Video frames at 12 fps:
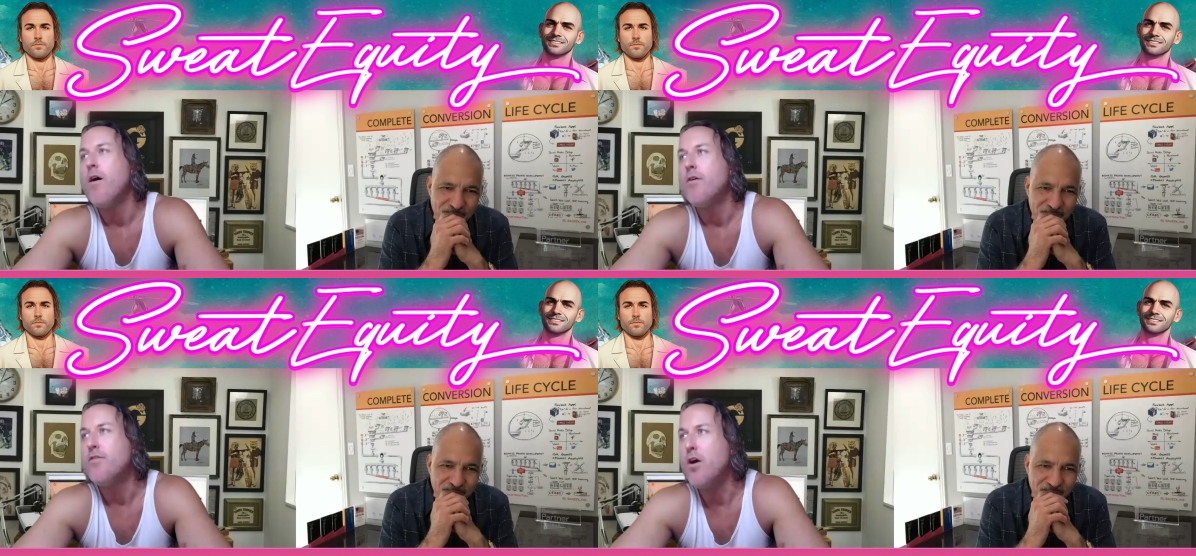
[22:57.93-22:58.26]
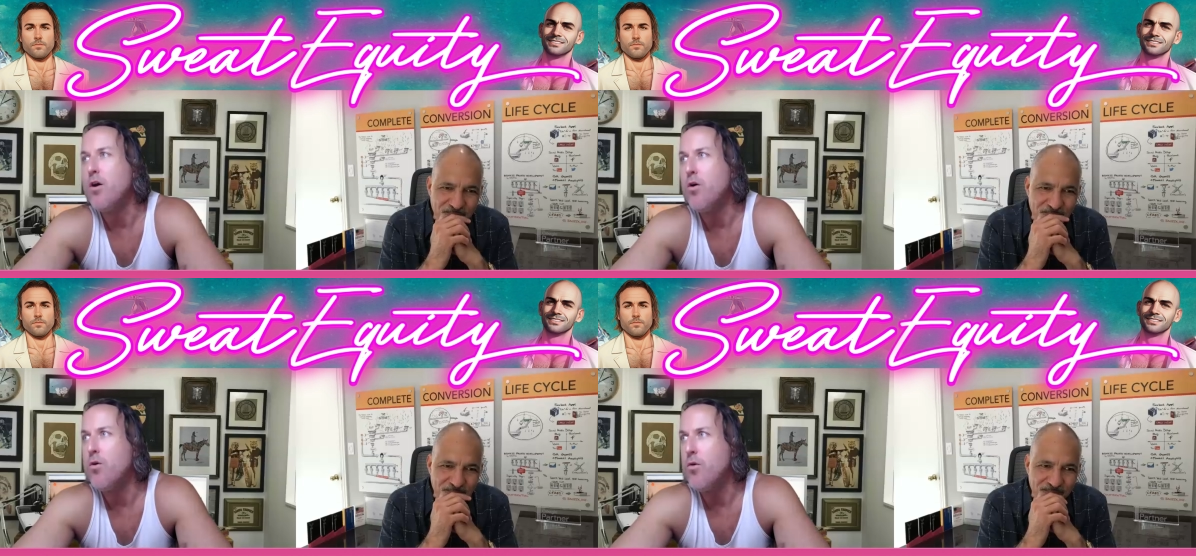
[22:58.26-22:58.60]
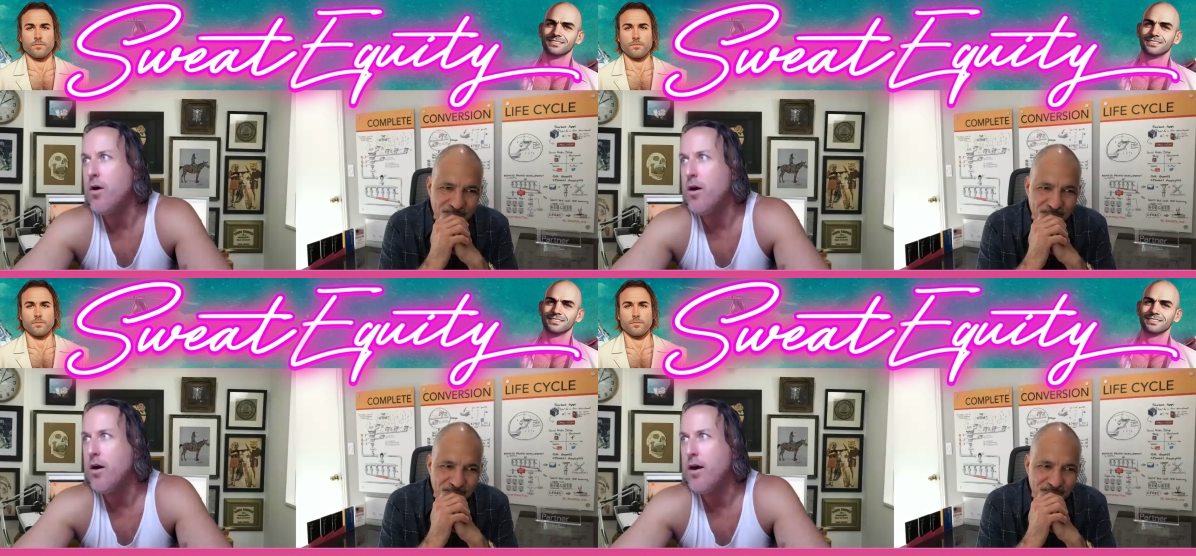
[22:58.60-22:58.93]

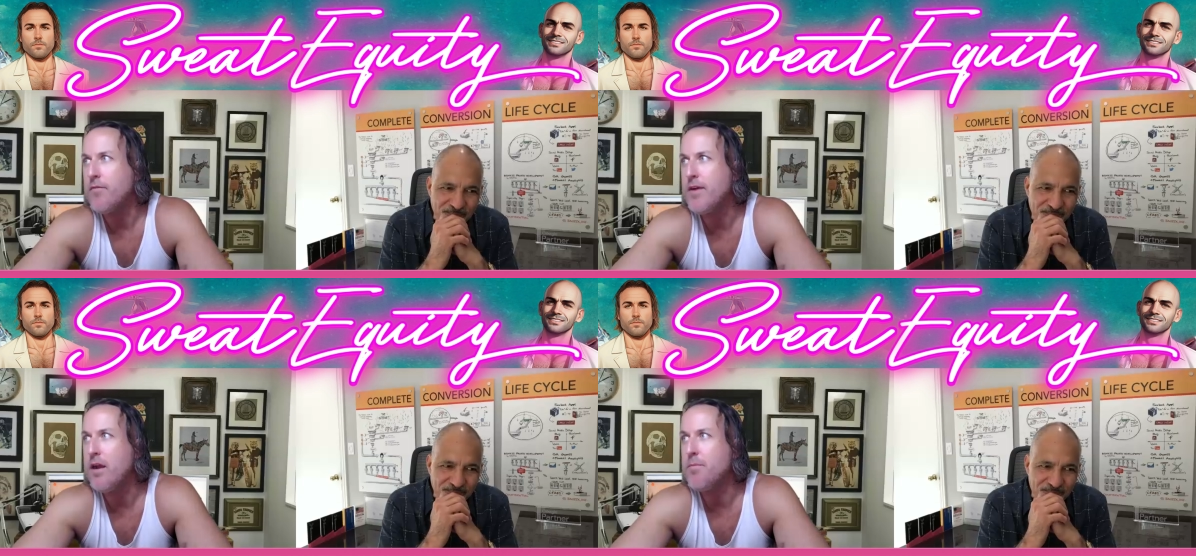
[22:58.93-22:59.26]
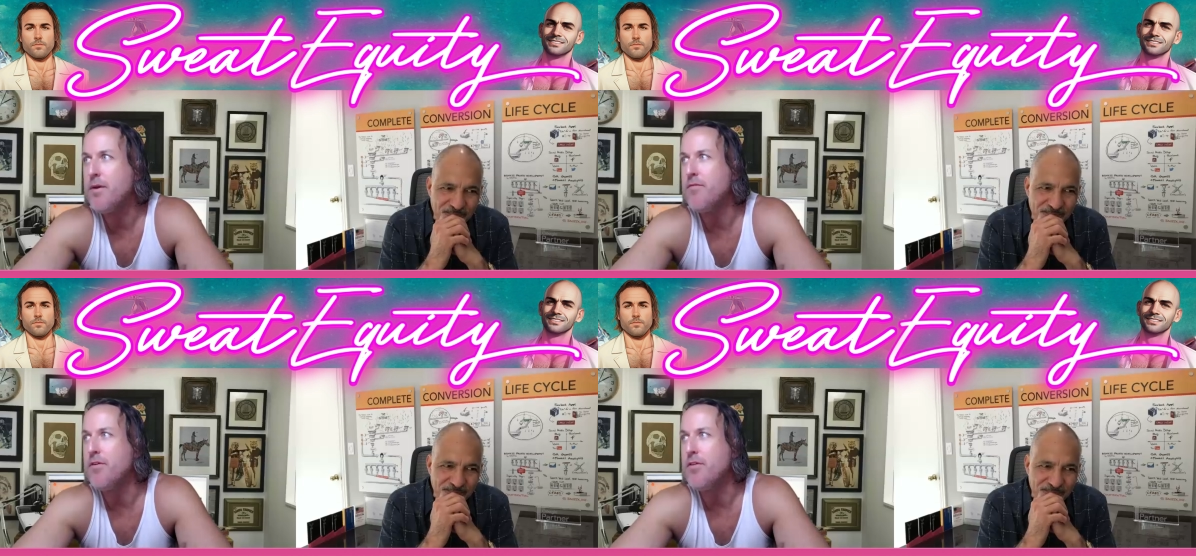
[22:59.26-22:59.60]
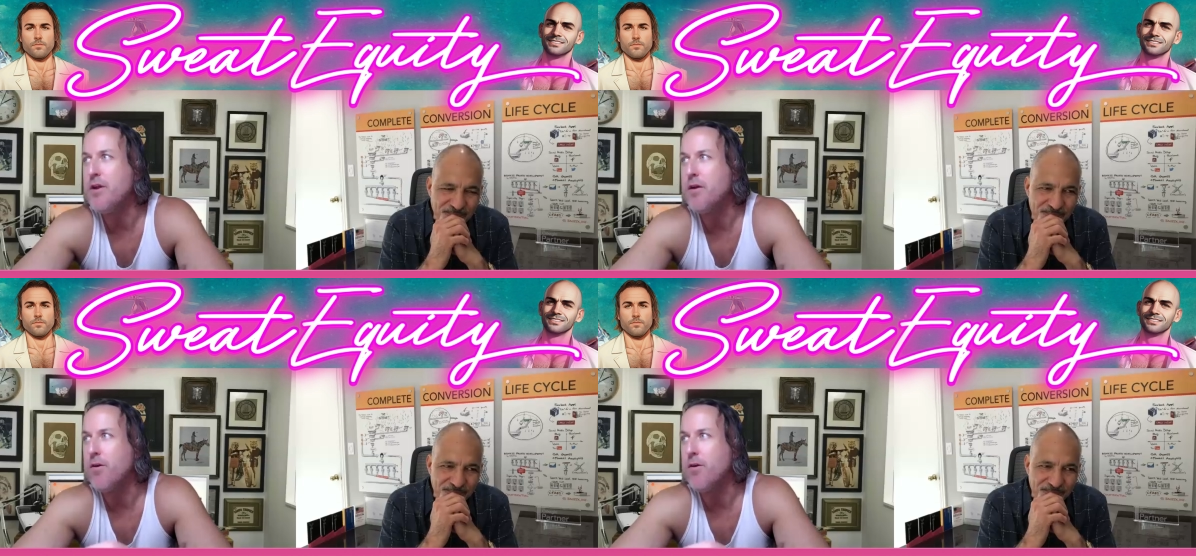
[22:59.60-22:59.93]
Speaker 1: So I've got a bit of a
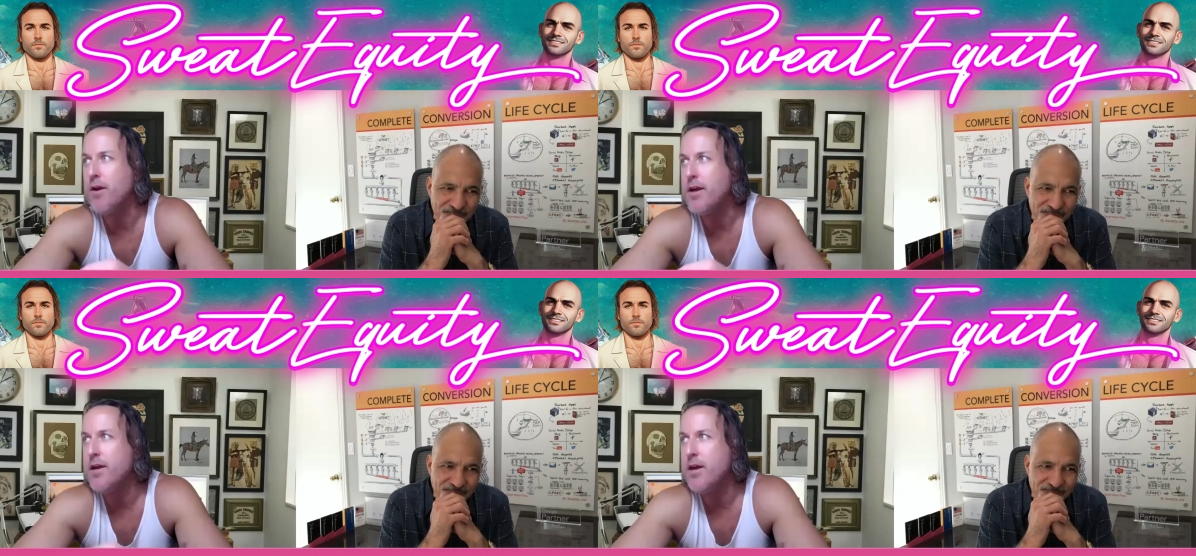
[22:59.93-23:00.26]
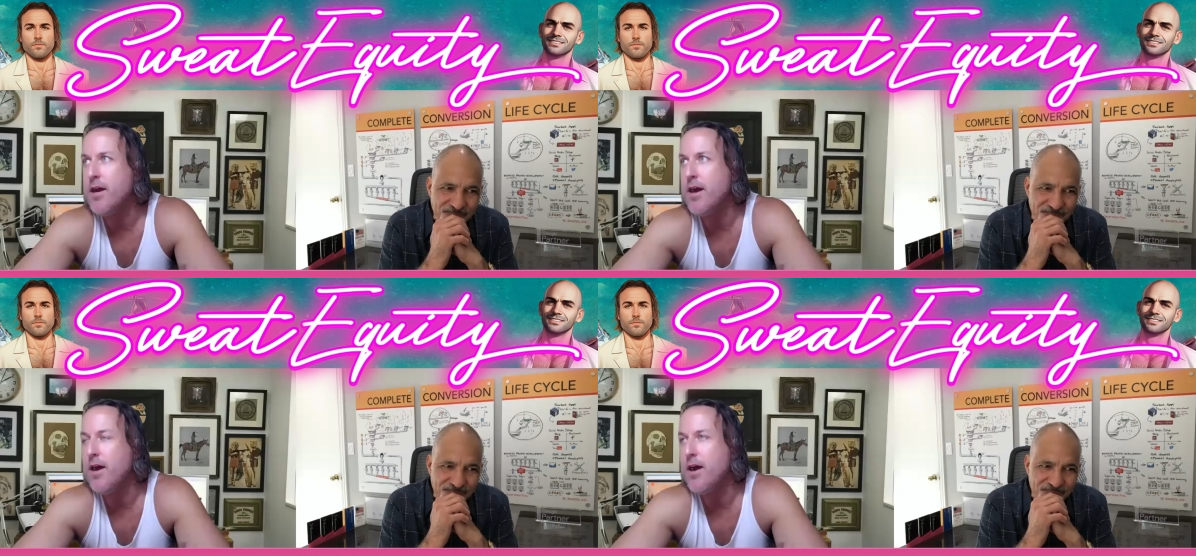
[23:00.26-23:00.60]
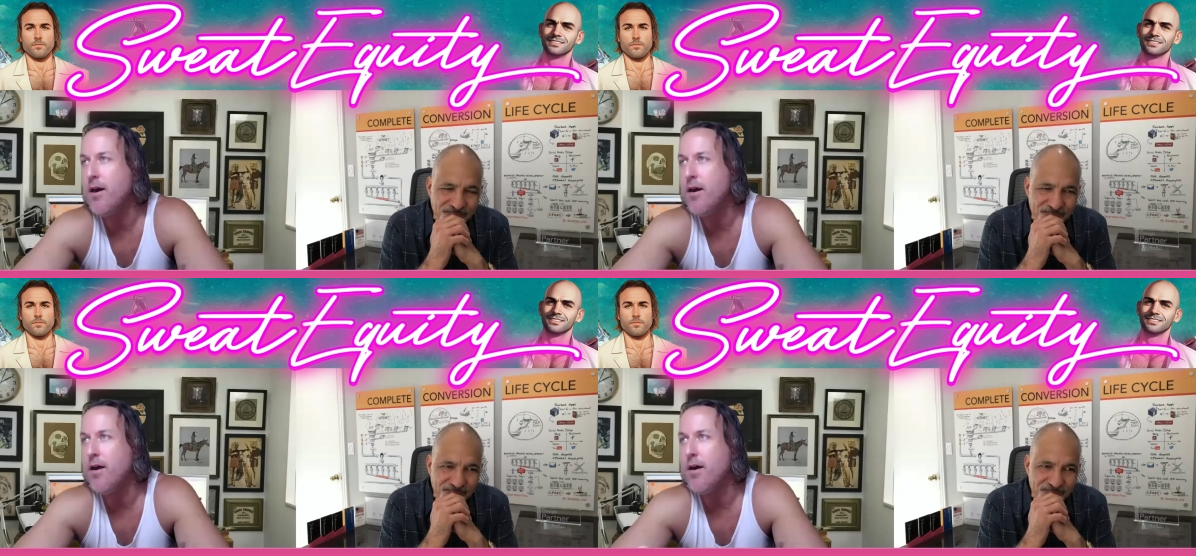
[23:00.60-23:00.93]
theory
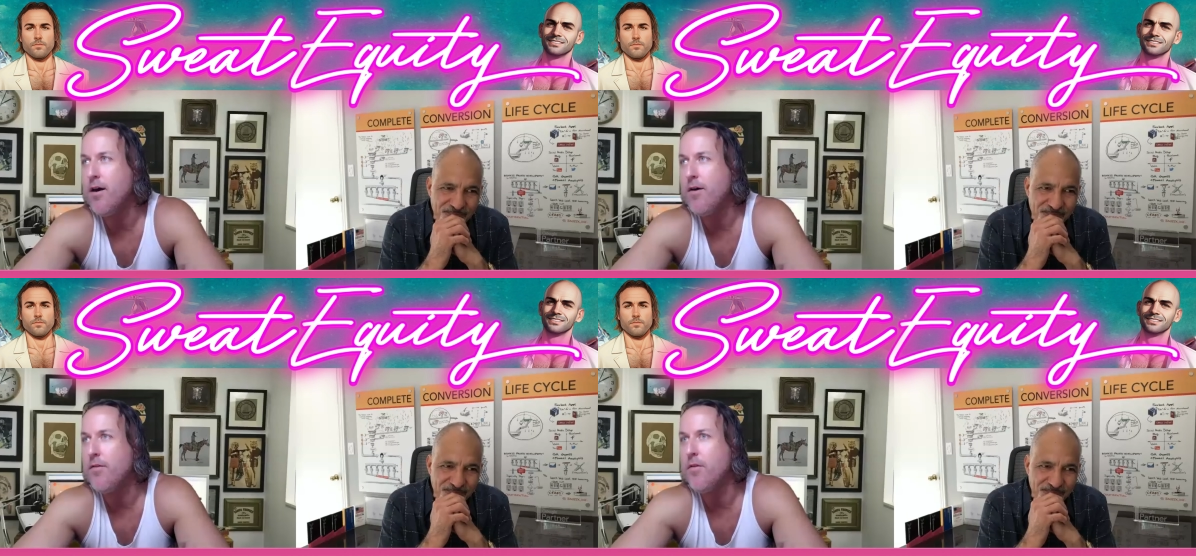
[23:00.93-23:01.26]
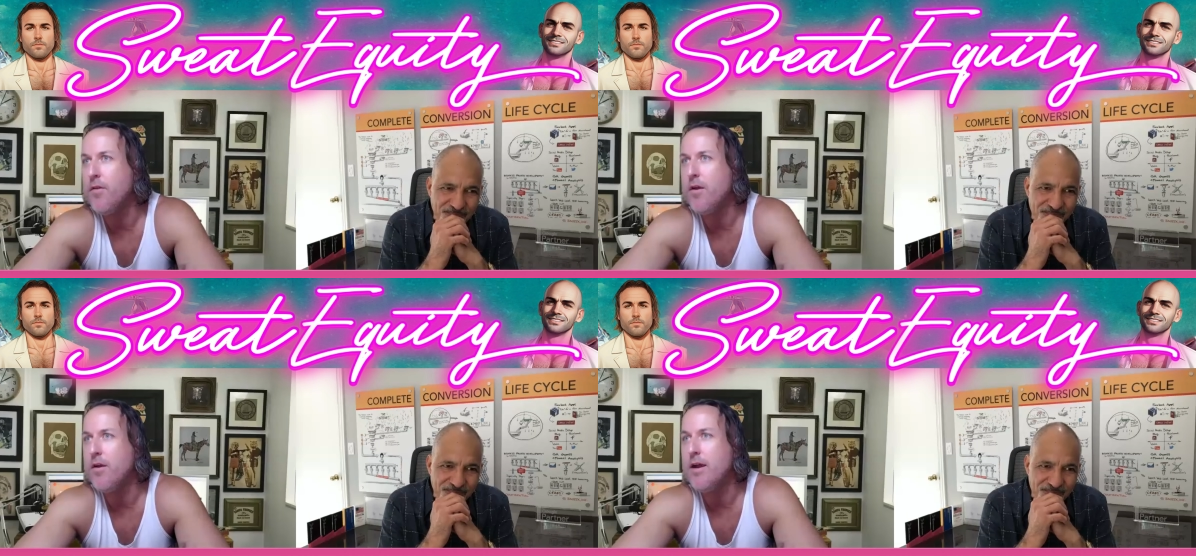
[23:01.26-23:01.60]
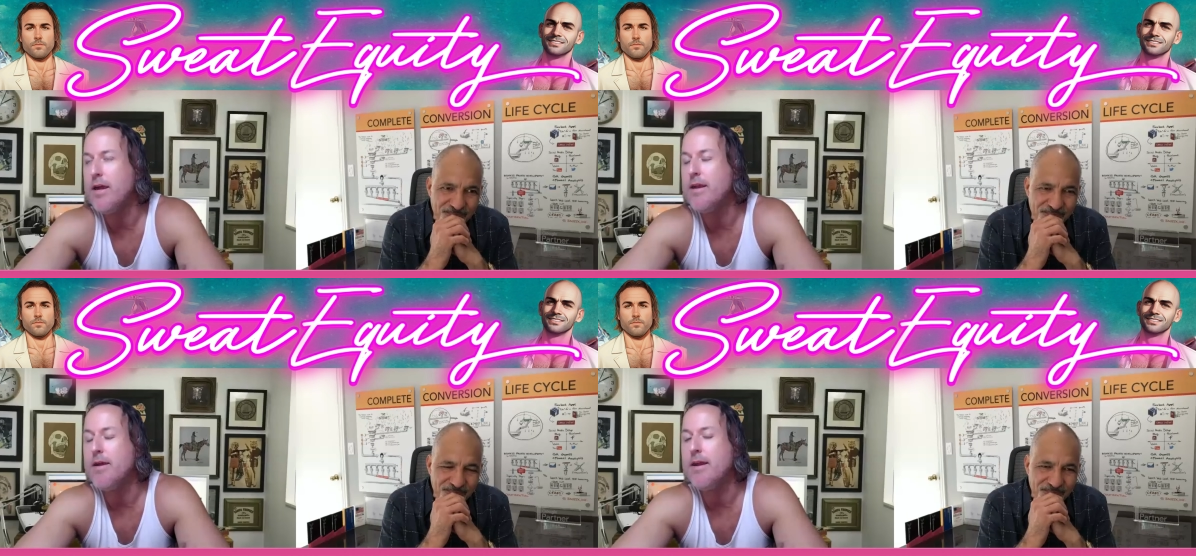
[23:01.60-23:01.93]
uh on
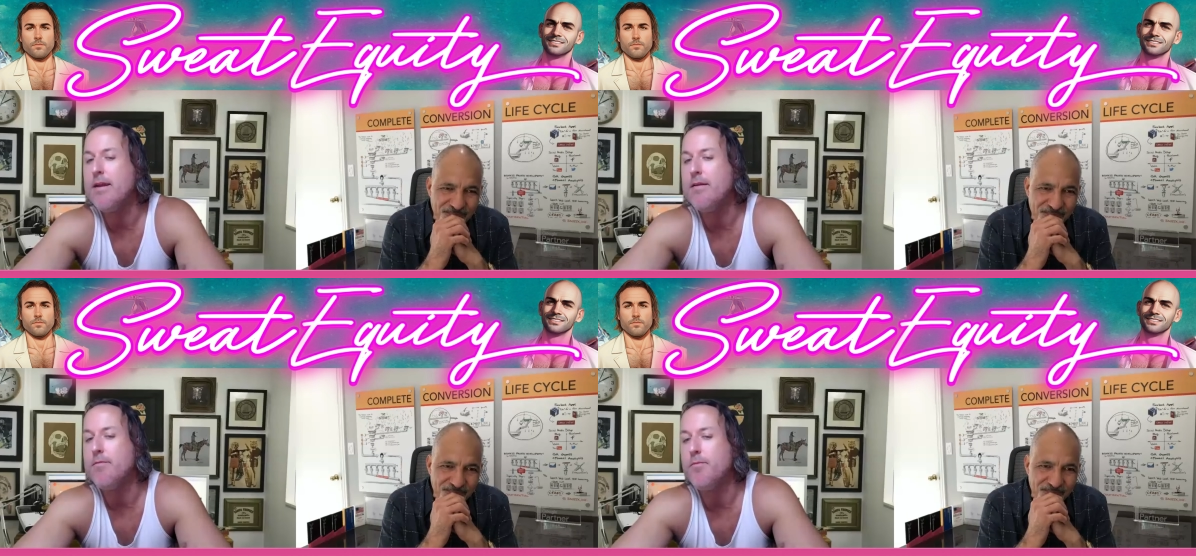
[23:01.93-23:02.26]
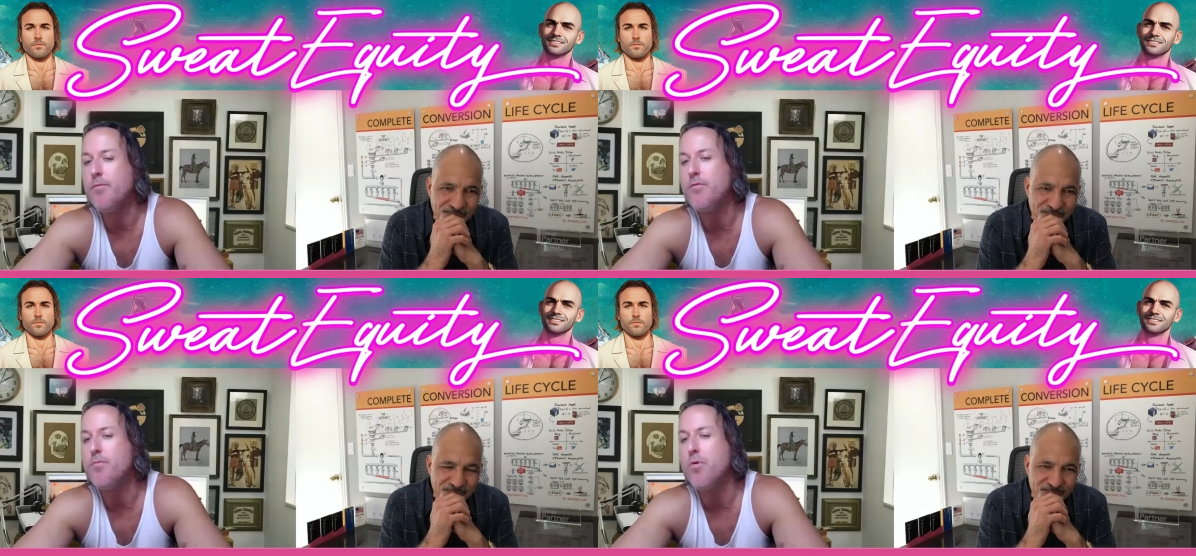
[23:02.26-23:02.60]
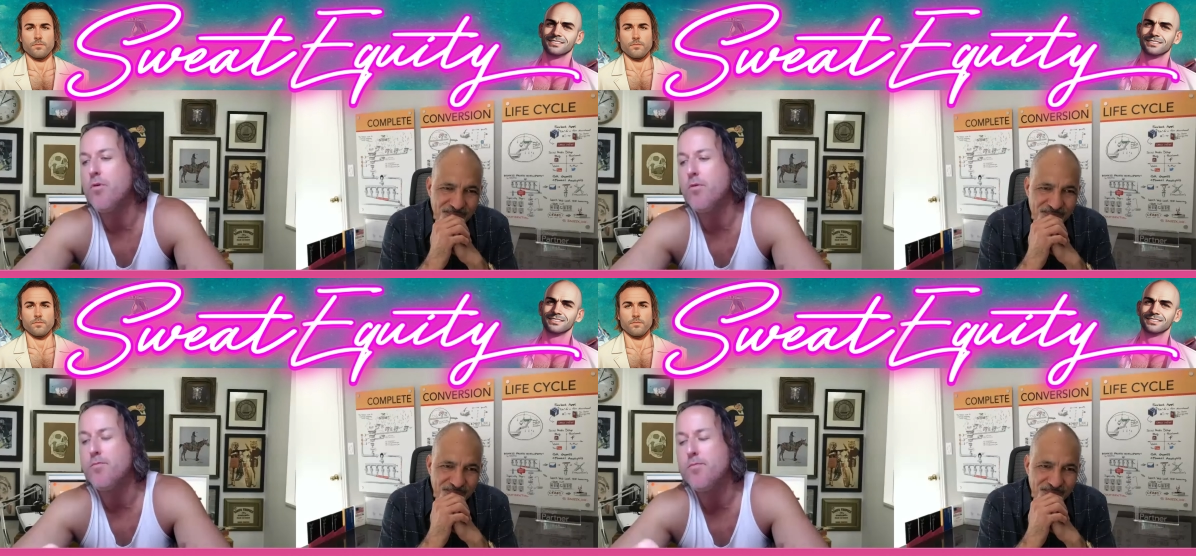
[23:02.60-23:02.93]
it, it's
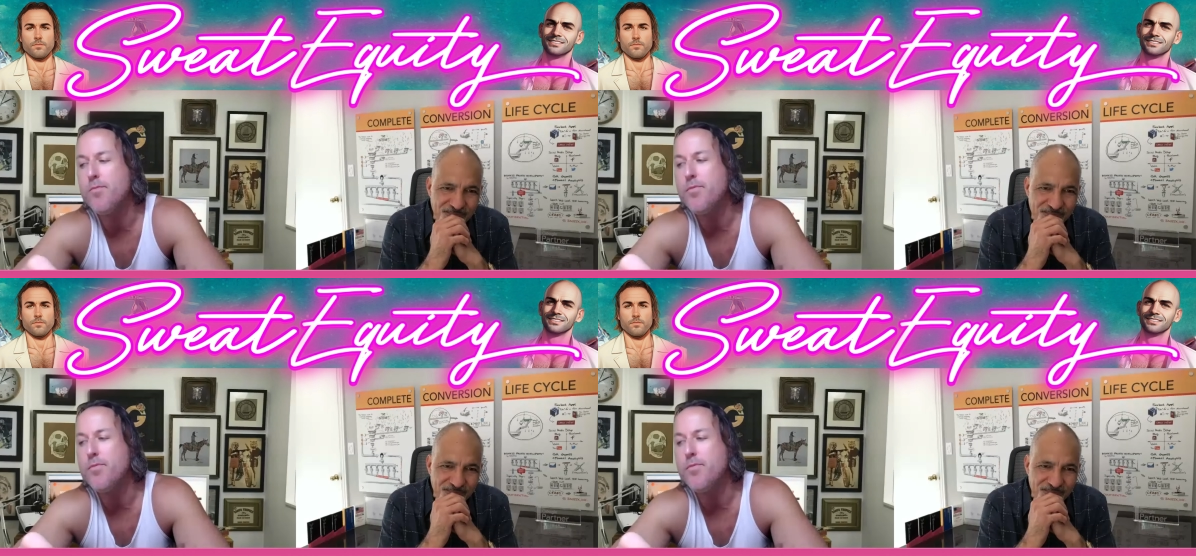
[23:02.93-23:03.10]
more